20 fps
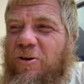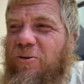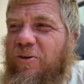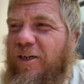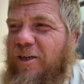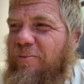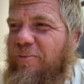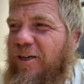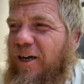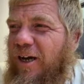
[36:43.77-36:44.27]
what
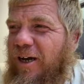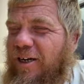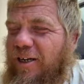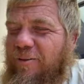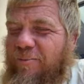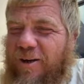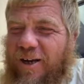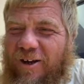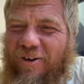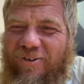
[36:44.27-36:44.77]
I'm talking
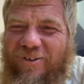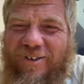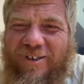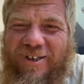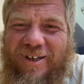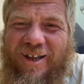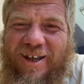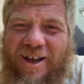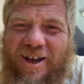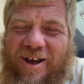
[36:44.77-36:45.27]
about.
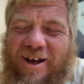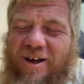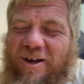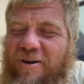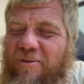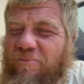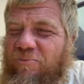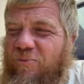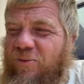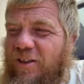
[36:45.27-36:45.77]

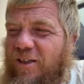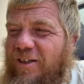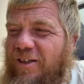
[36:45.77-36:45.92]
Um,